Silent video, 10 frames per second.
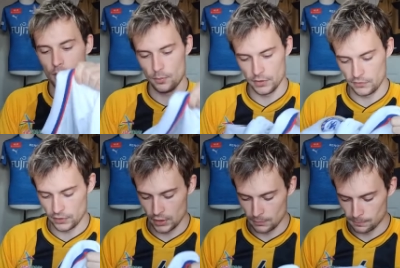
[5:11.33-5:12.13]
But
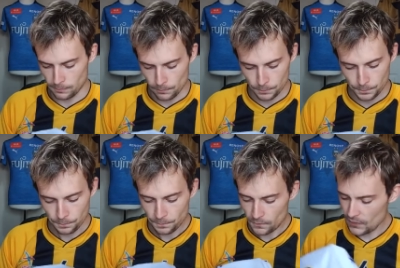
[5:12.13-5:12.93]
I'm
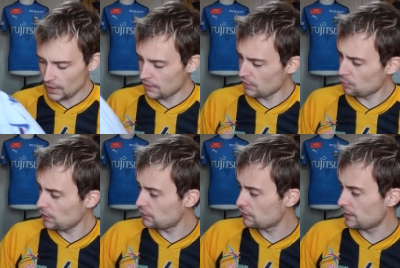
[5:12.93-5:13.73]
very
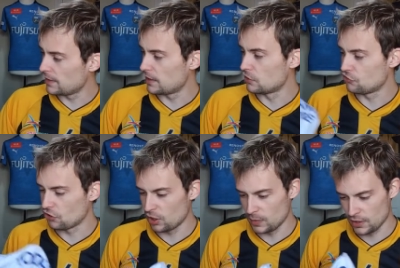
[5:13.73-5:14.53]
pleased to finally get this
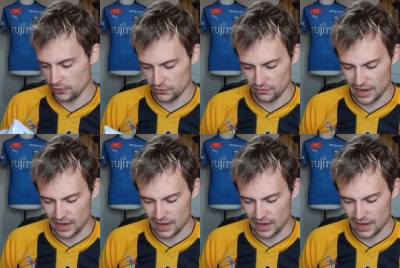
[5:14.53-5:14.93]
shirt because